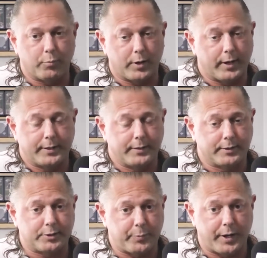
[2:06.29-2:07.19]
What I didn't
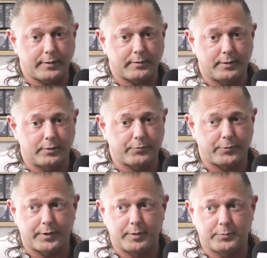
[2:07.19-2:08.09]
expect is for
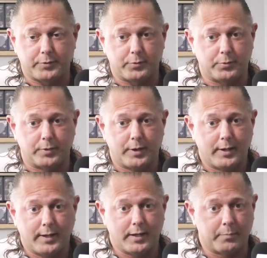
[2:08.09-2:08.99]
them to, in a